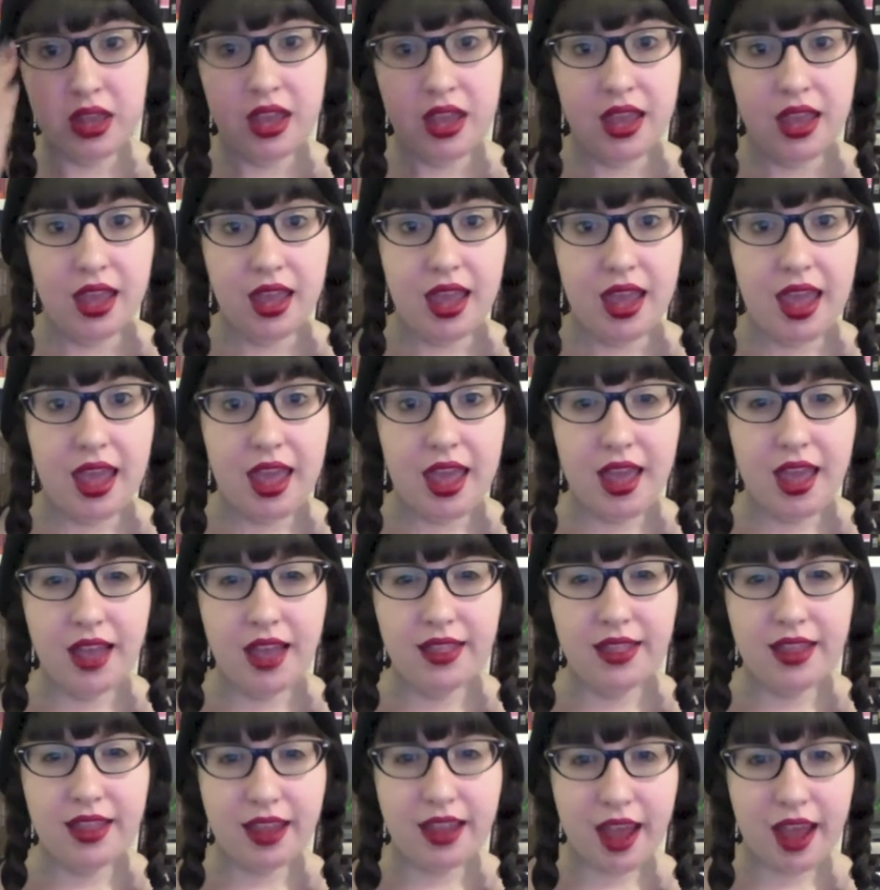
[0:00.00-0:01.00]
And that
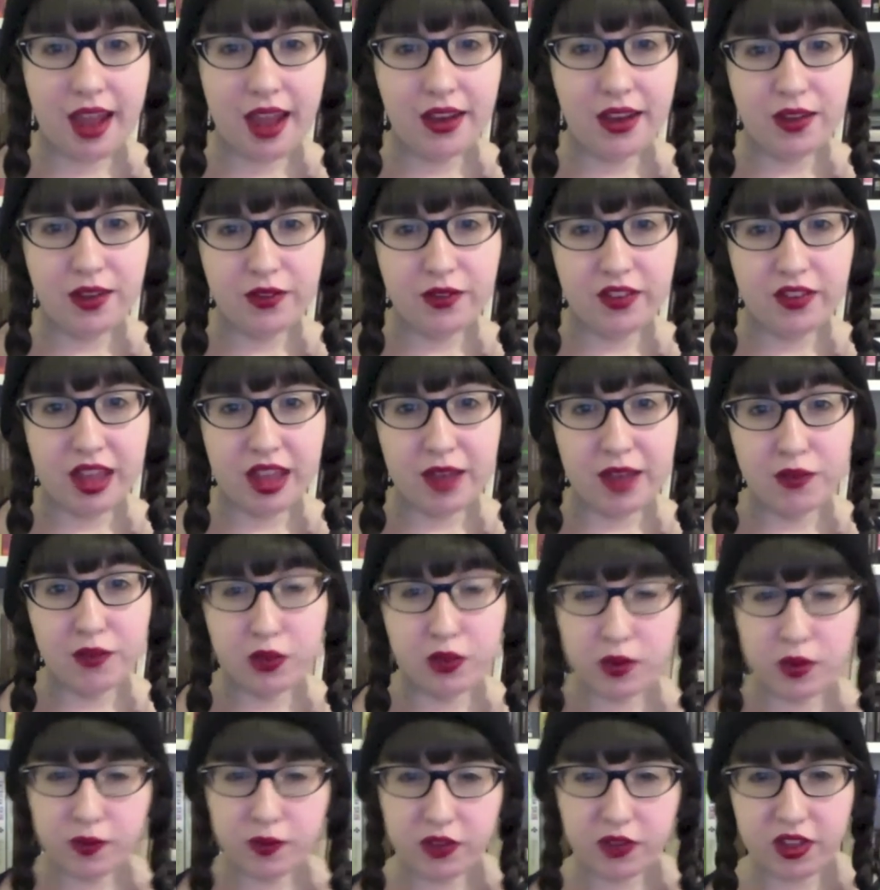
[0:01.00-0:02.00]
kind of gave room
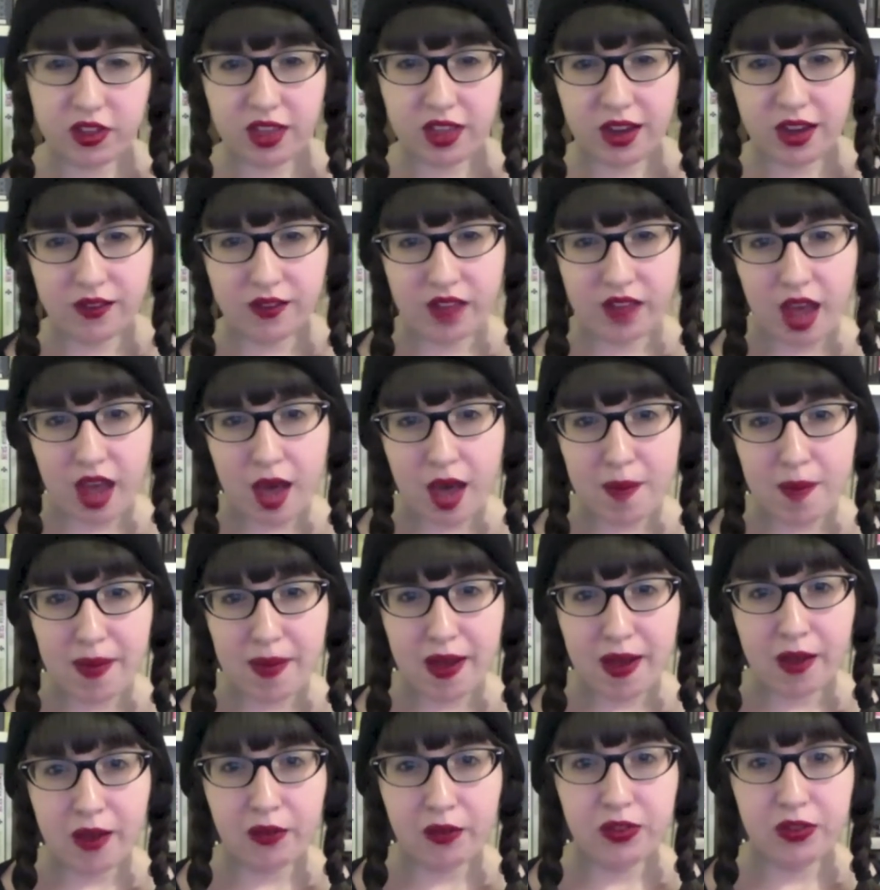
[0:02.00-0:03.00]
for a lot of cop
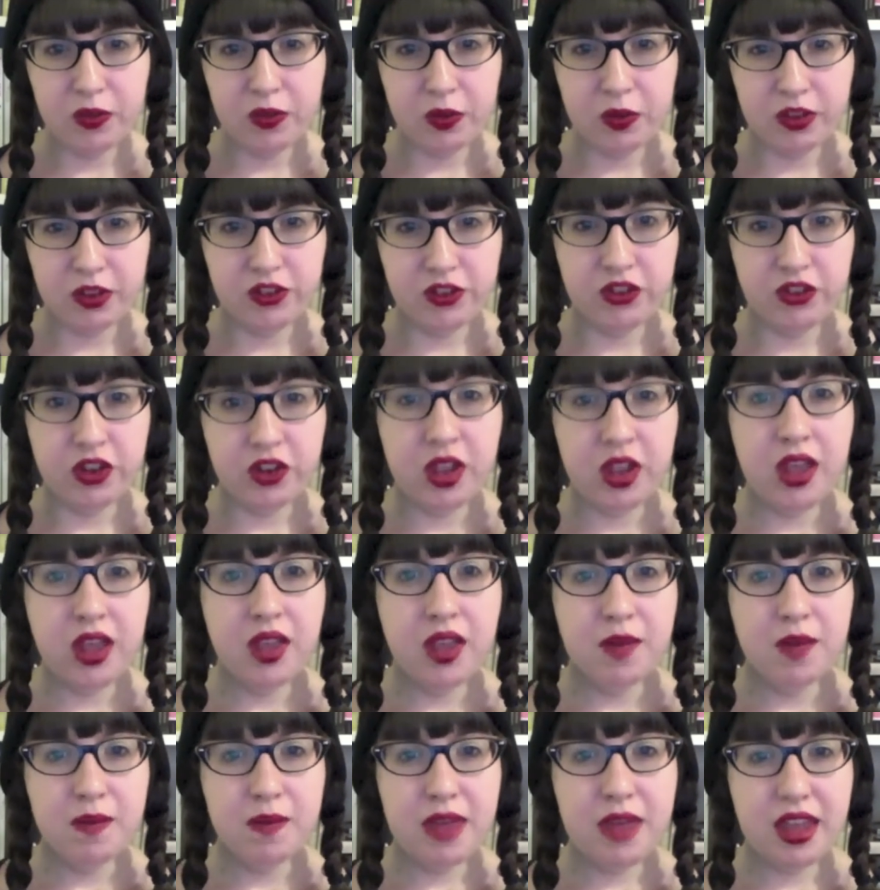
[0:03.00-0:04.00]
outs, which
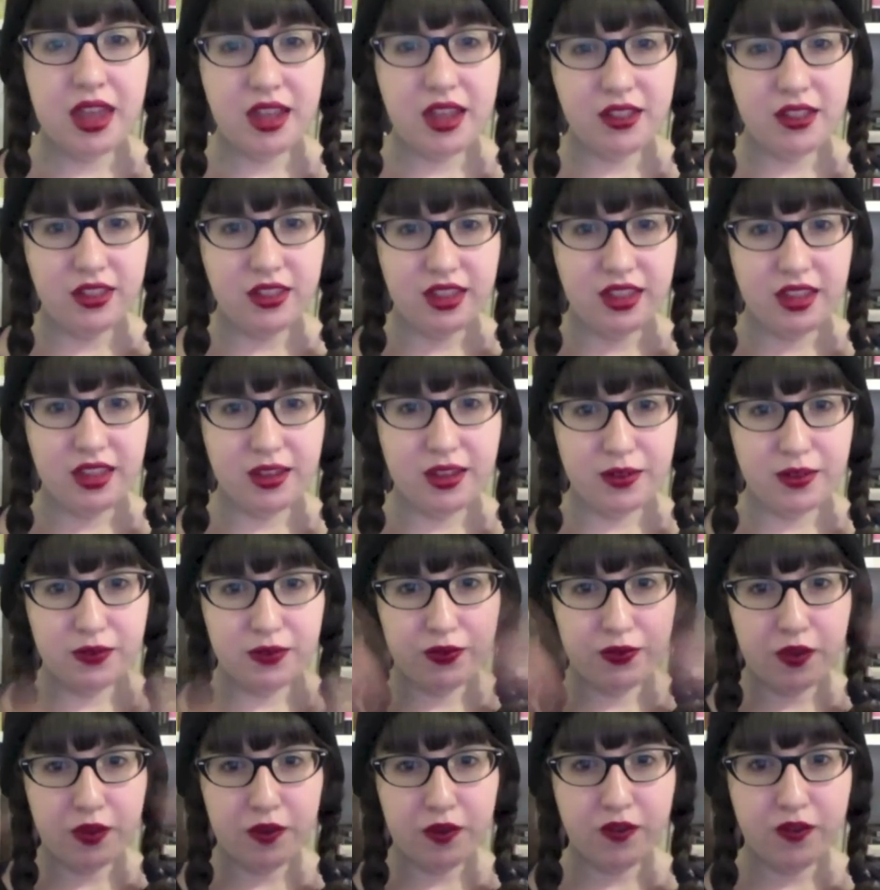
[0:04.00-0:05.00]
made the
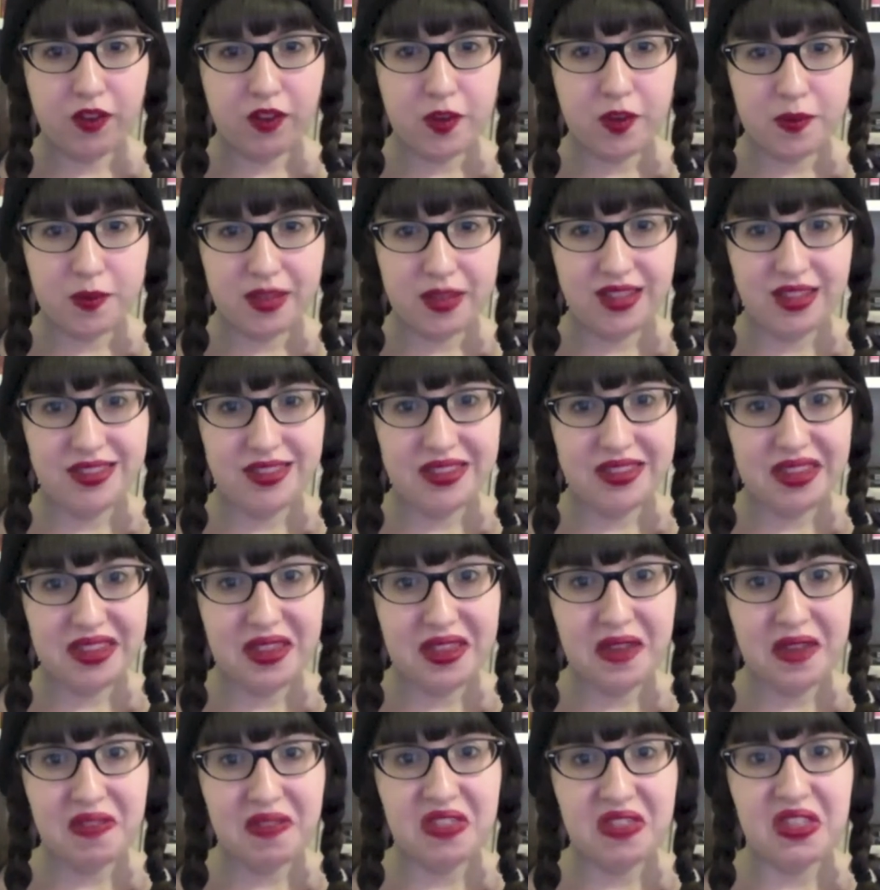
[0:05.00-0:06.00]
fulfillment of
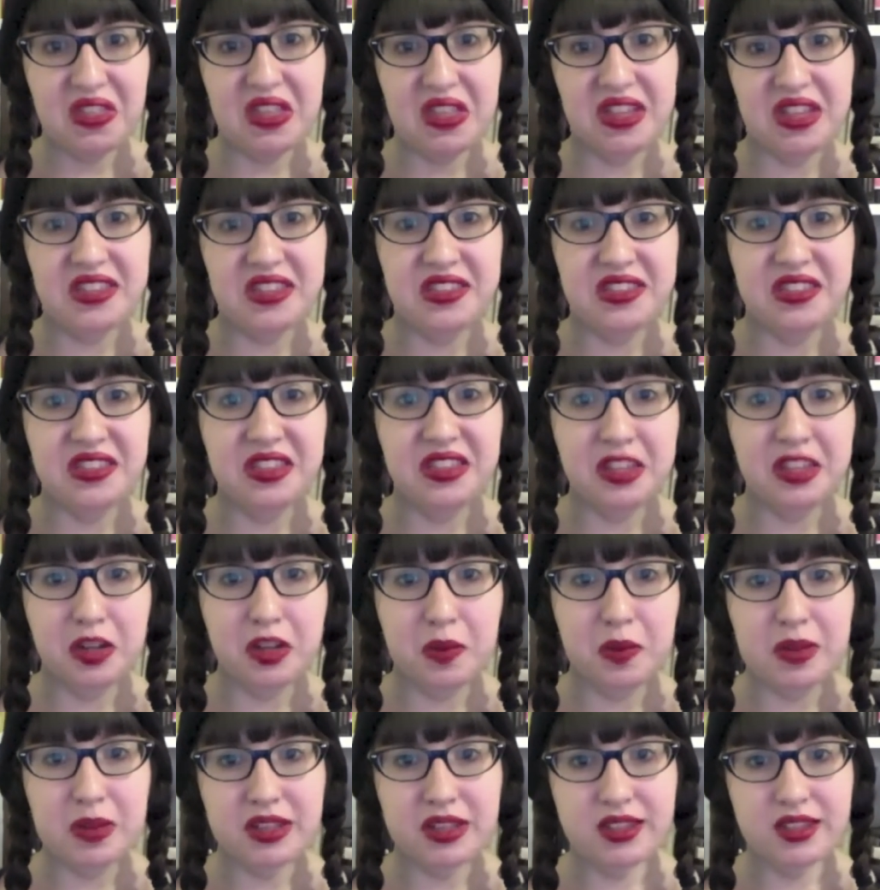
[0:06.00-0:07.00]
the list a little
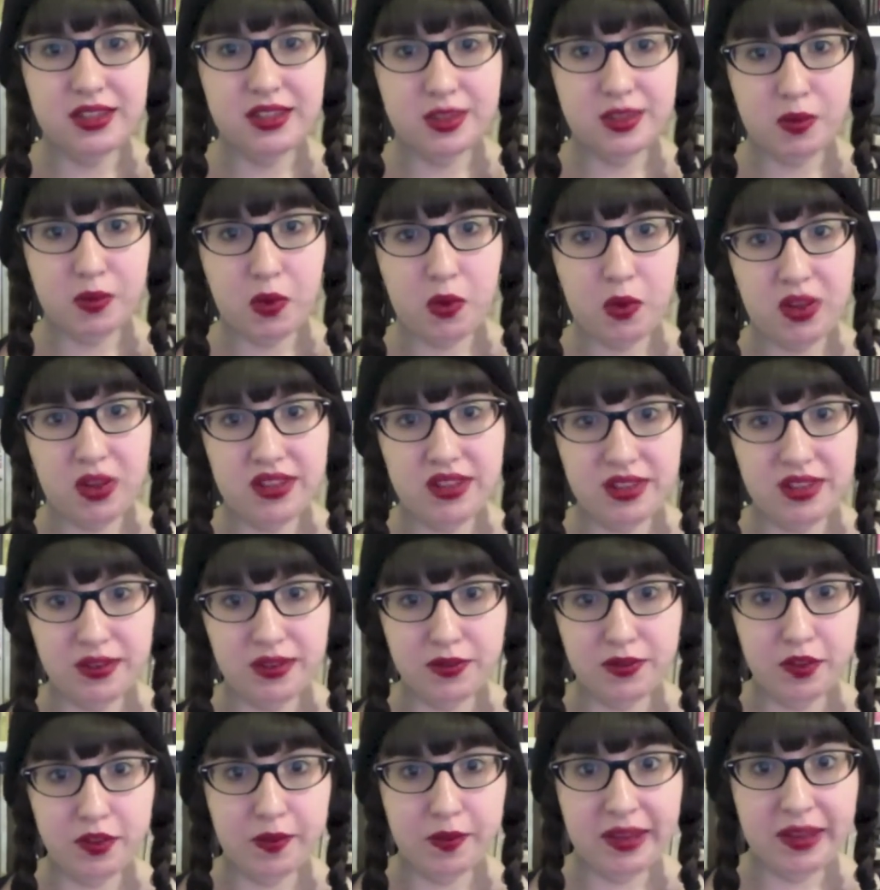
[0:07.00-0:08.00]
bit disappointing for
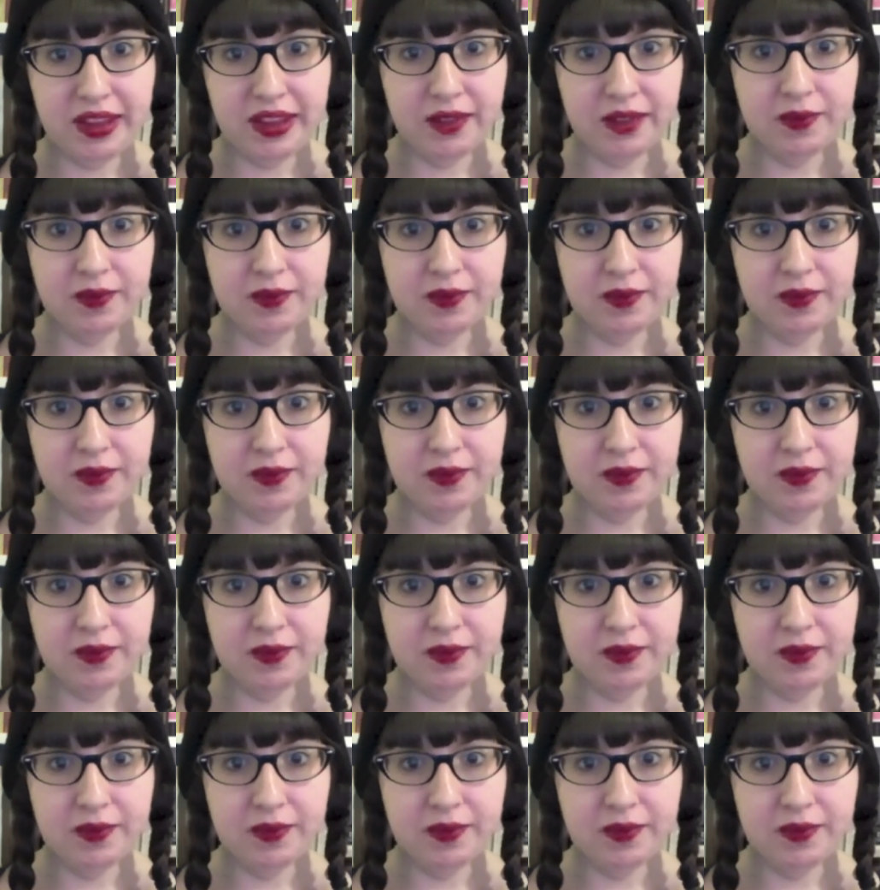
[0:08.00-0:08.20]
me.